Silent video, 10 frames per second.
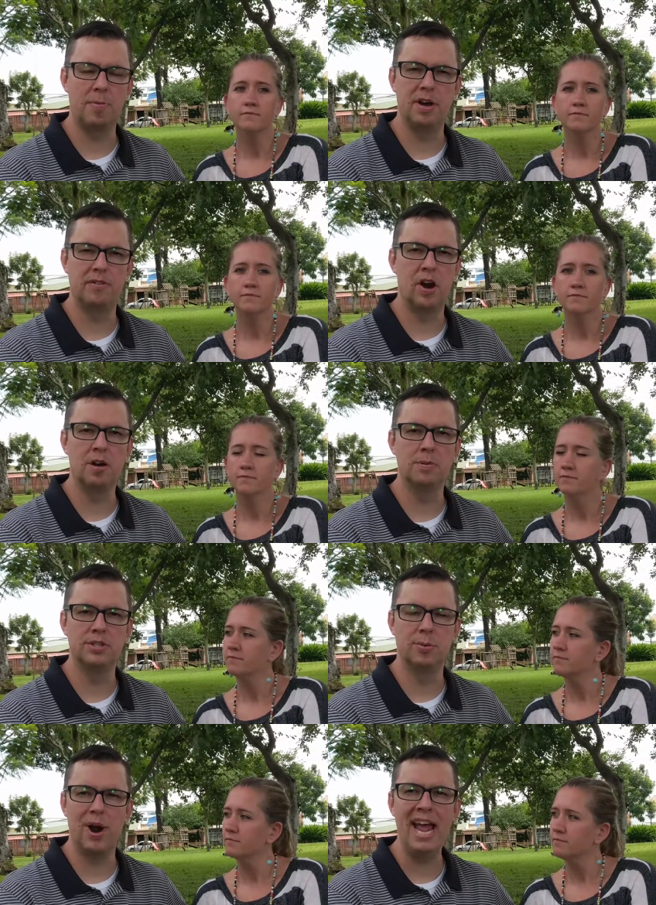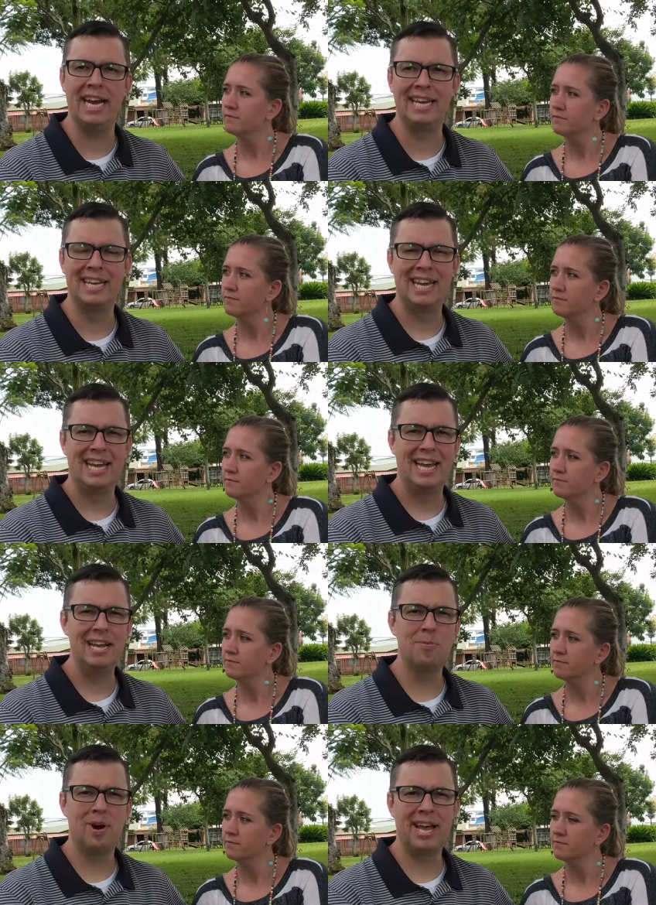Speaker 1: caught me off guard, was the rain.
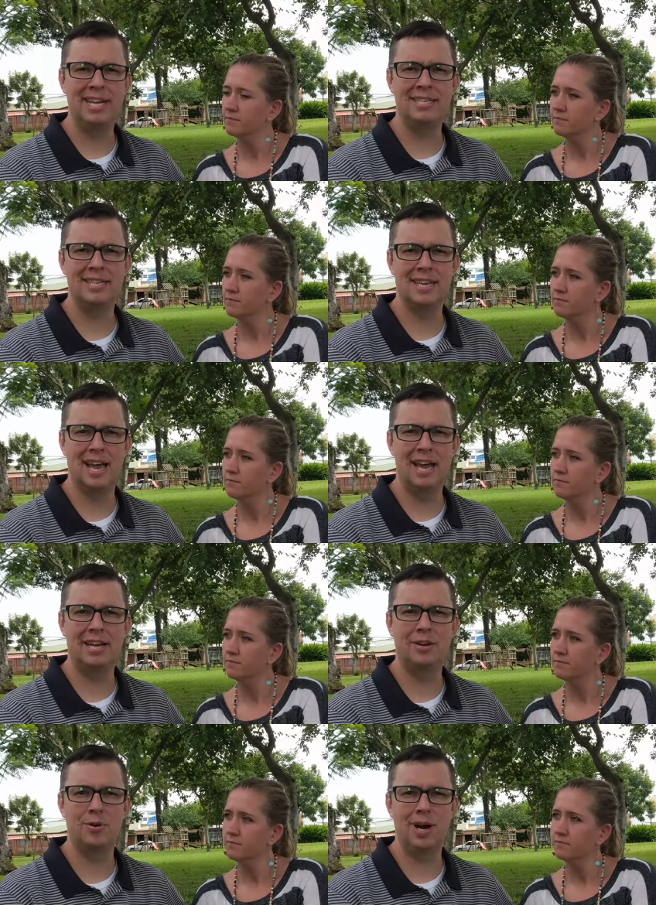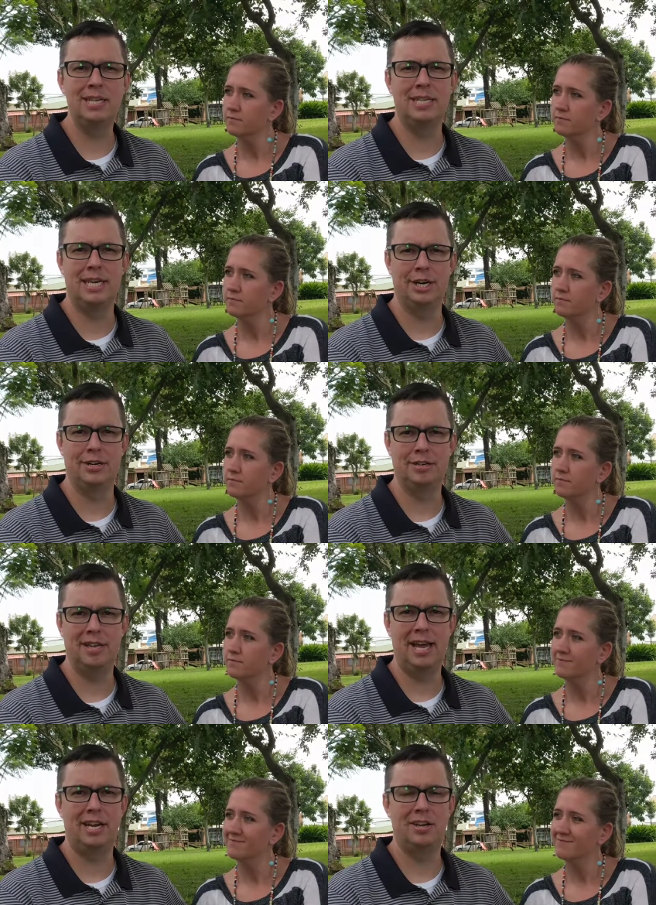It rains like crazy here,
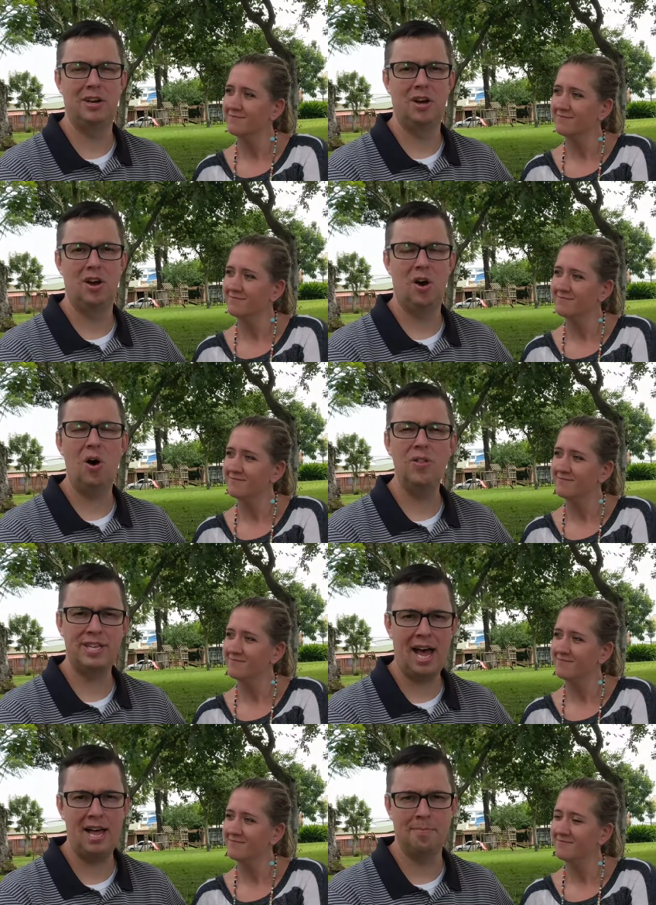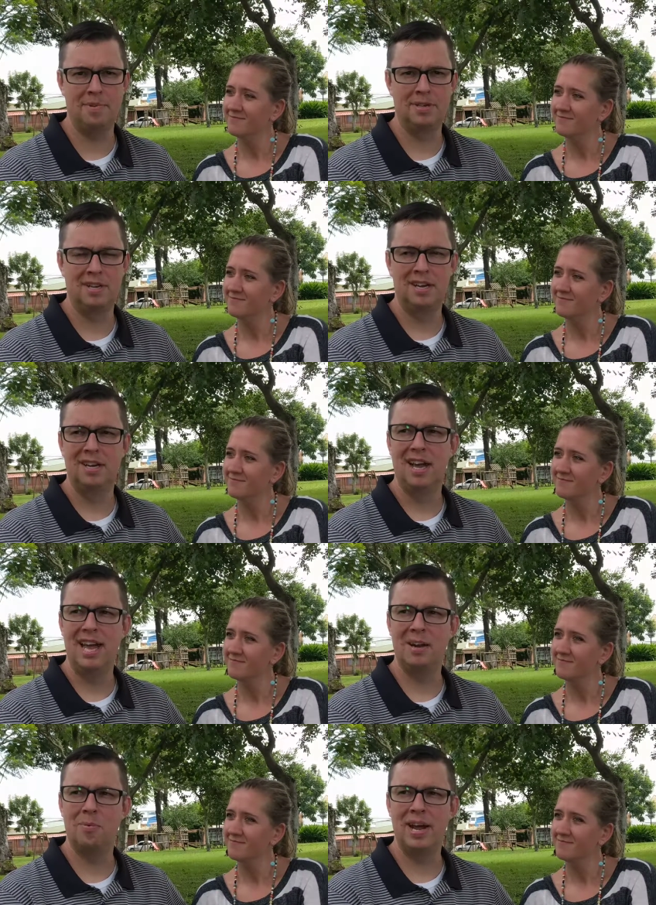like all the time.
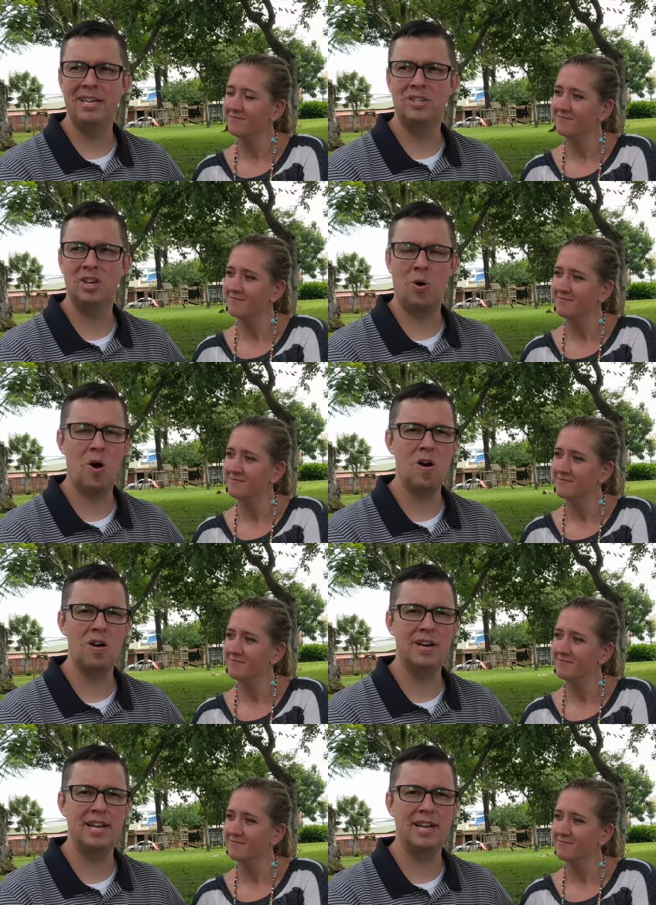And it rains so hard,